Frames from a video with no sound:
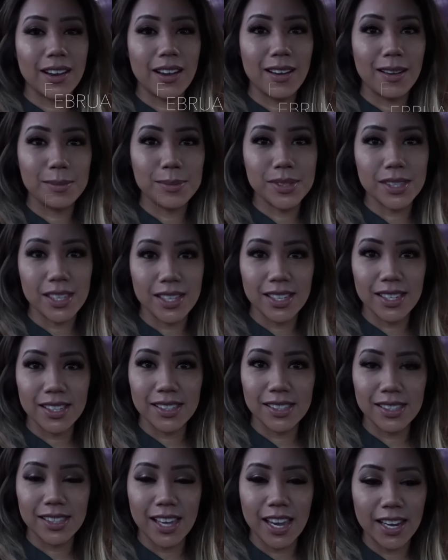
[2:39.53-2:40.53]
Hubs
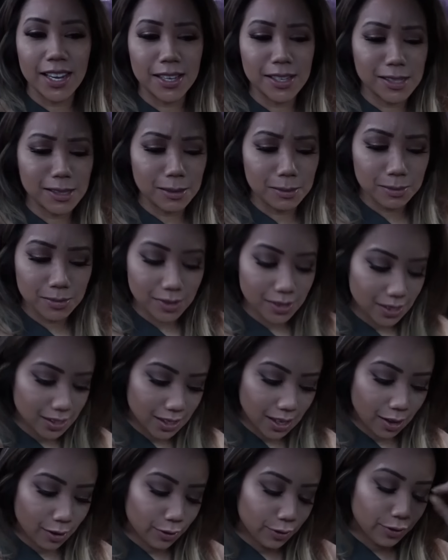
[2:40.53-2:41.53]
is getting some
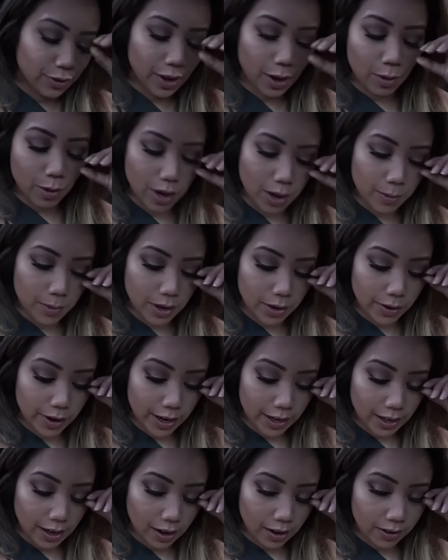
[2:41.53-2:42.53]
stuff at Walmart
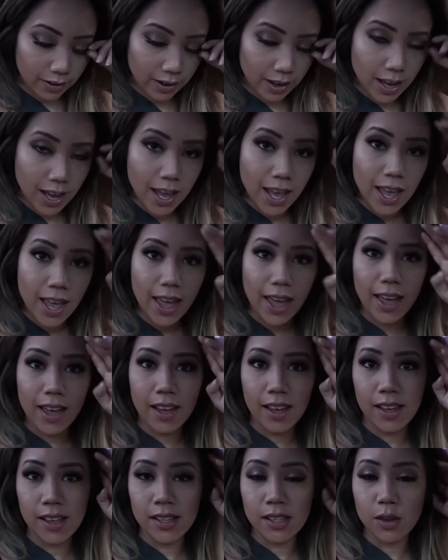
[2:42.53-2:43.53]
right now,
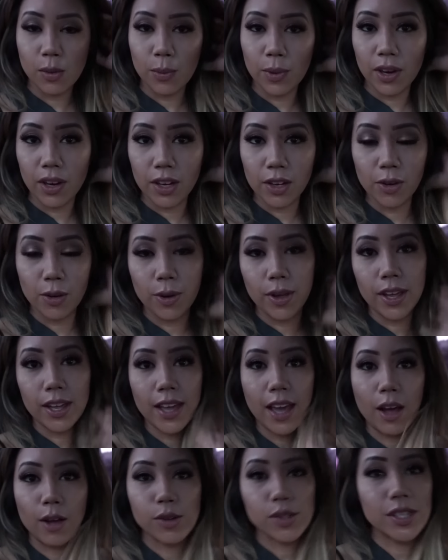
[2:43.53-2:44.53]
and we're
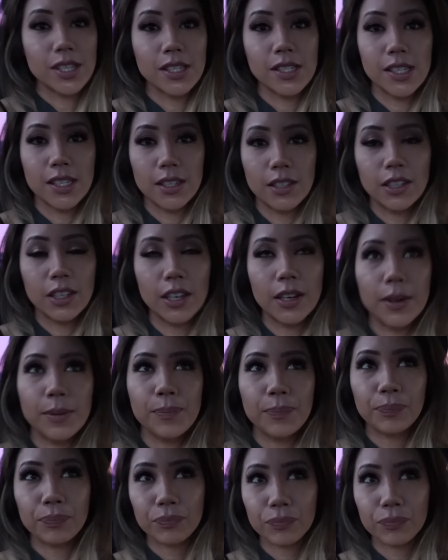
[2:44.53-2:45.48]
going out to dinner.